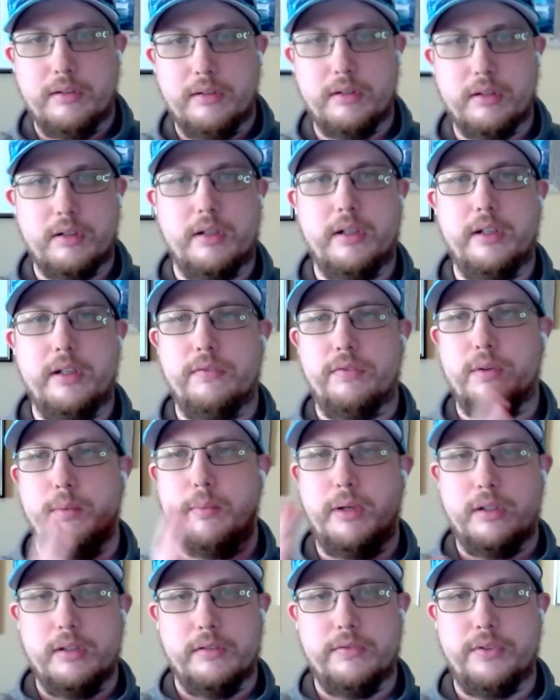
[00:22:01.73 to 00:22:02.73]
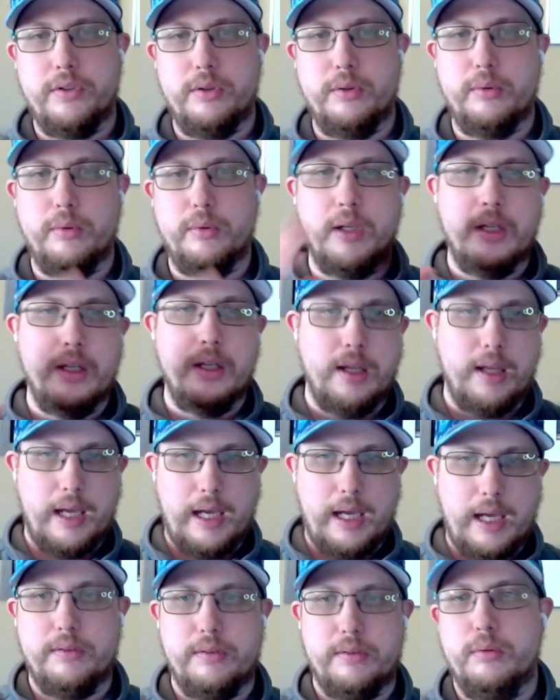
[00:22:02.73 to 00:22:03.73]
learning from all of you
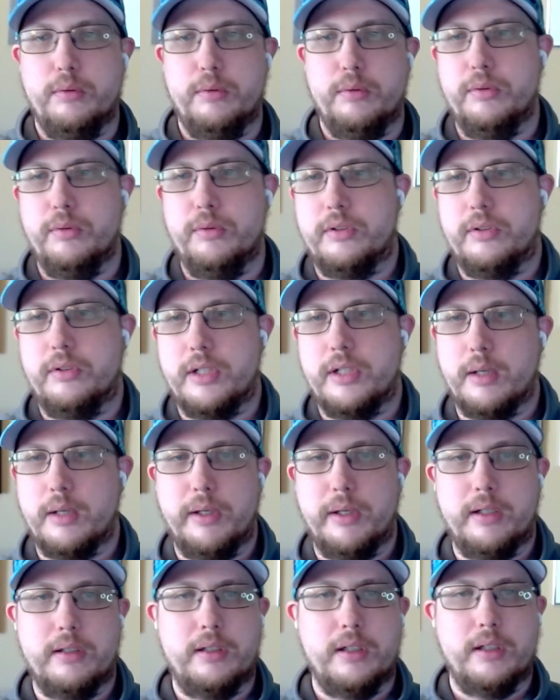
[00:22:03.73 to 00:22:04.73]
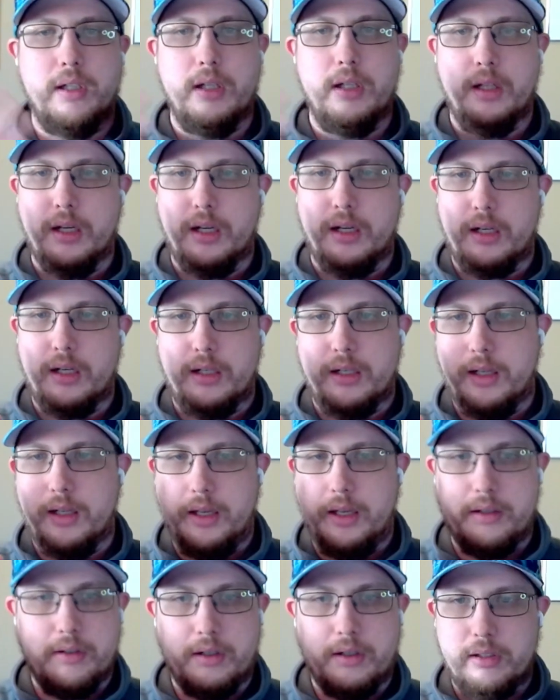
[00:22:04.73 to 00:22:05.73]
how you use Cherwell
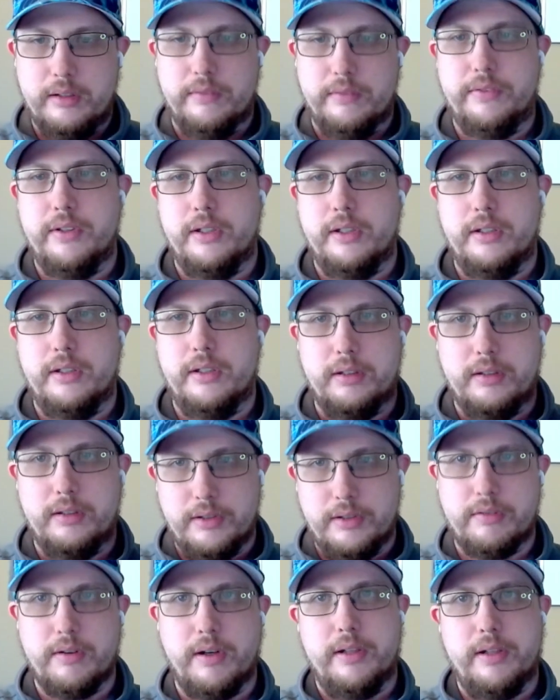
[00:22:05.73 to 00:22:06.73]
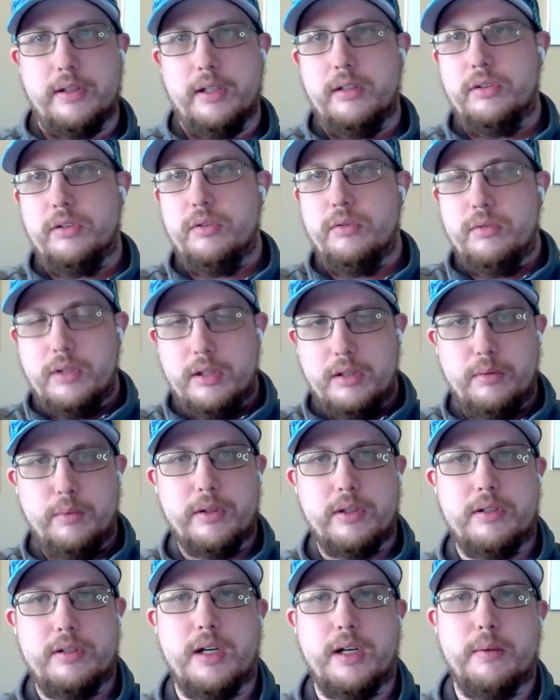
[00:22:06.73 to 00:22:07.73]
and all of the great things you did
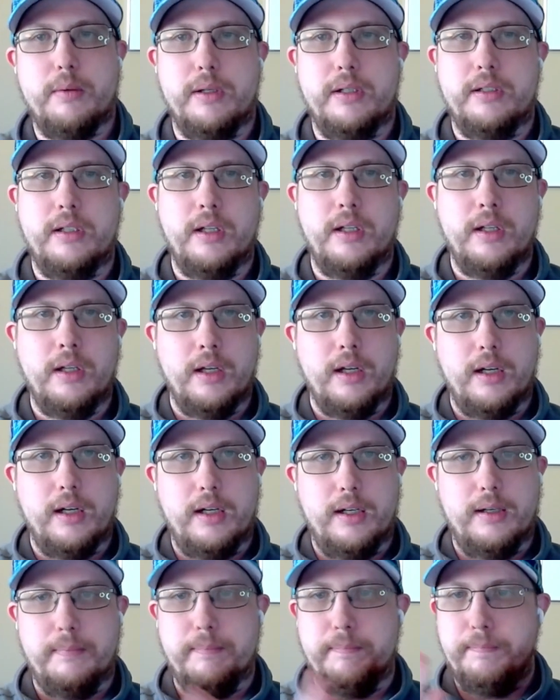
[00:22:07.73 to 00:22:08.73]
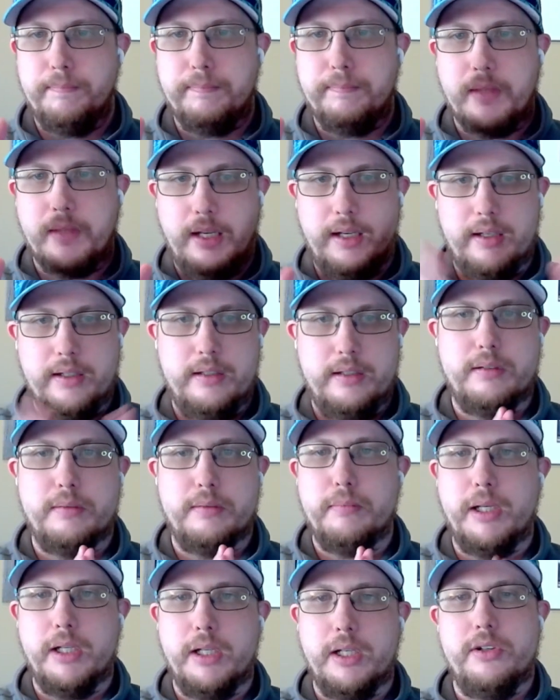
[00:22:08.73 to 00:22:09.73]
with Cherwell, and
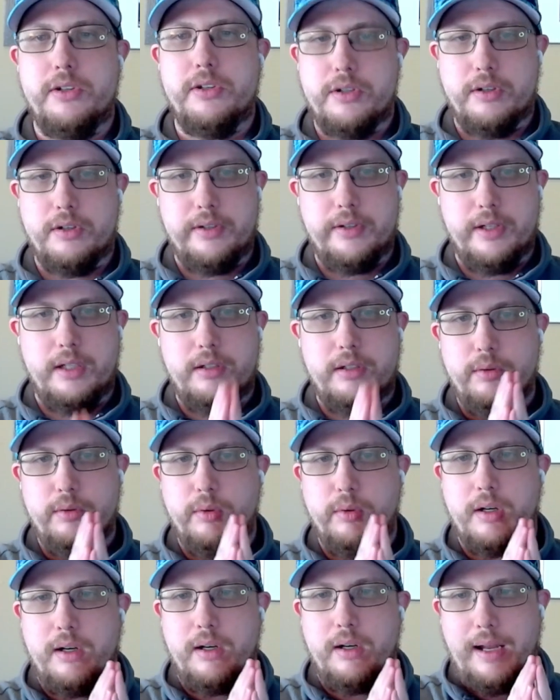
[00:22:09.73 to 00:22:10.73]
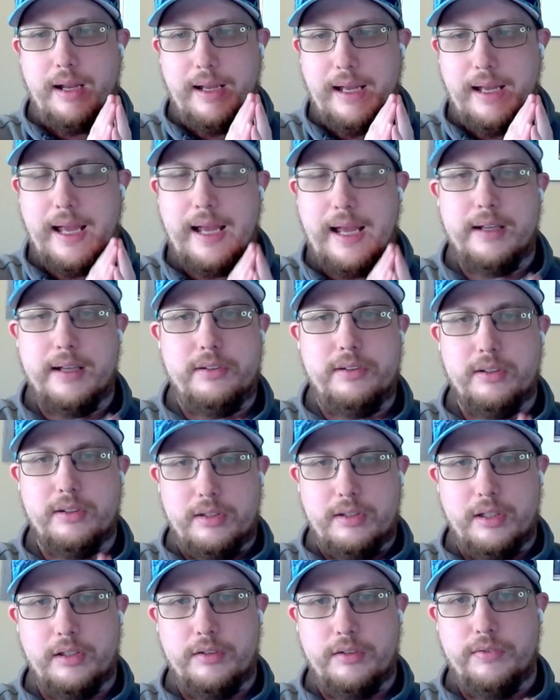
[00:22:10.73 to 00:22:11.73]
making sure that you are as
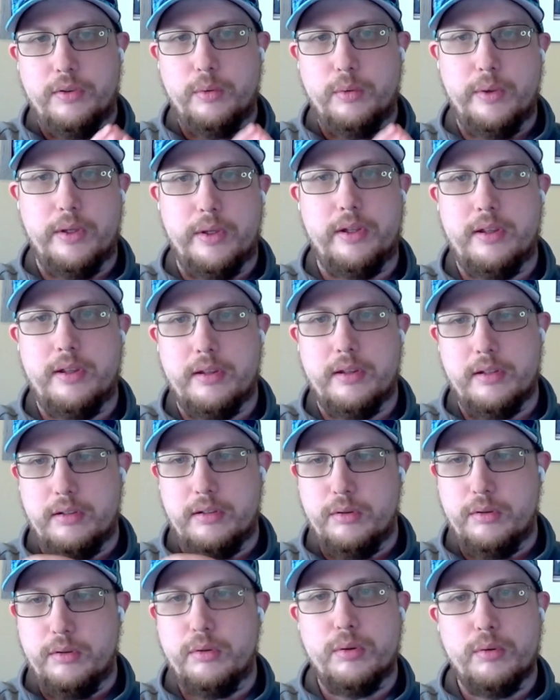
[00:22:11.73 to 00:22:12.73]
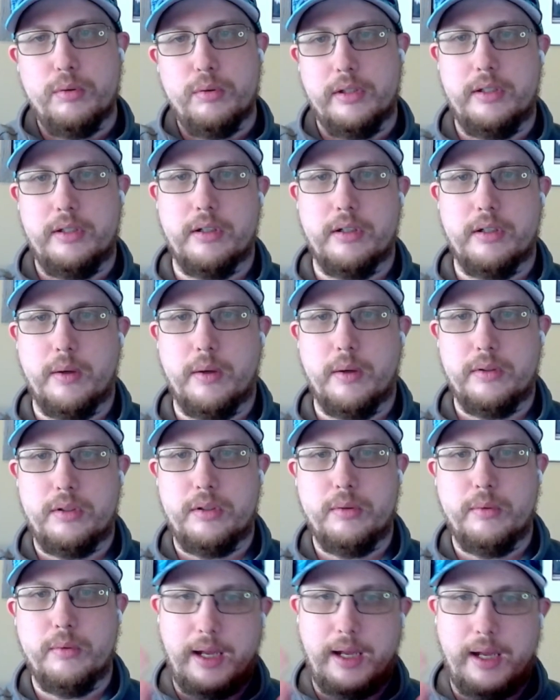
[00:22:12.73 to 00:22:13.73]
successful with the new tool that you're going
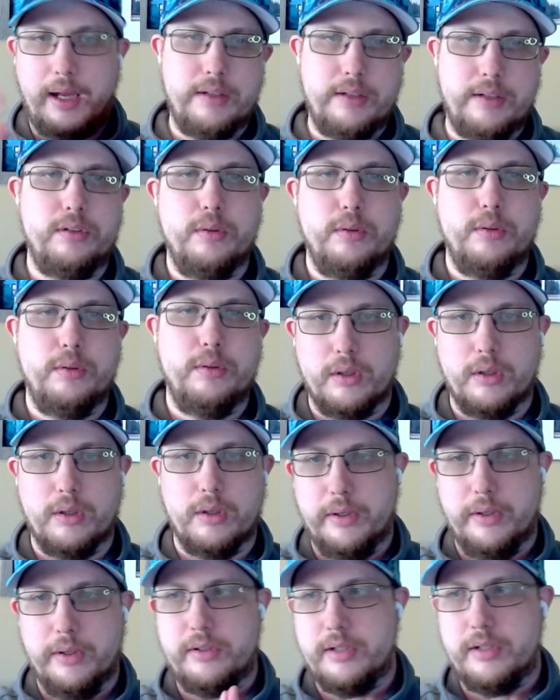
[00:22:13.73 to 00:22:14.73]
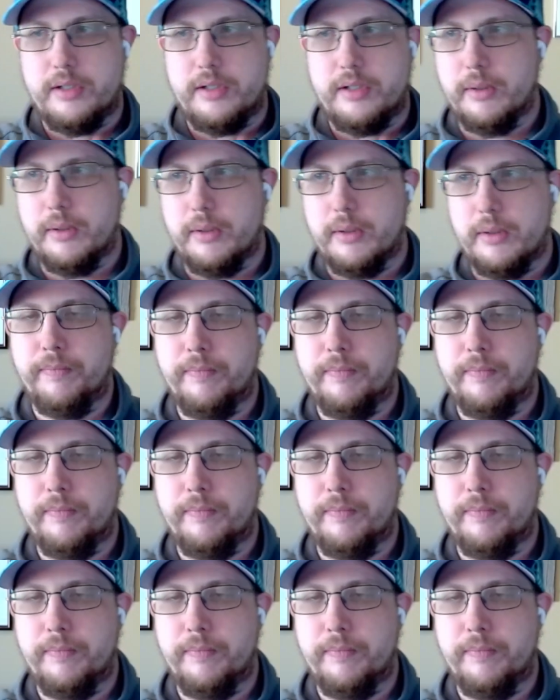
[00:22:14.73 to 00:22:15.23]
to as you were with Cherwell.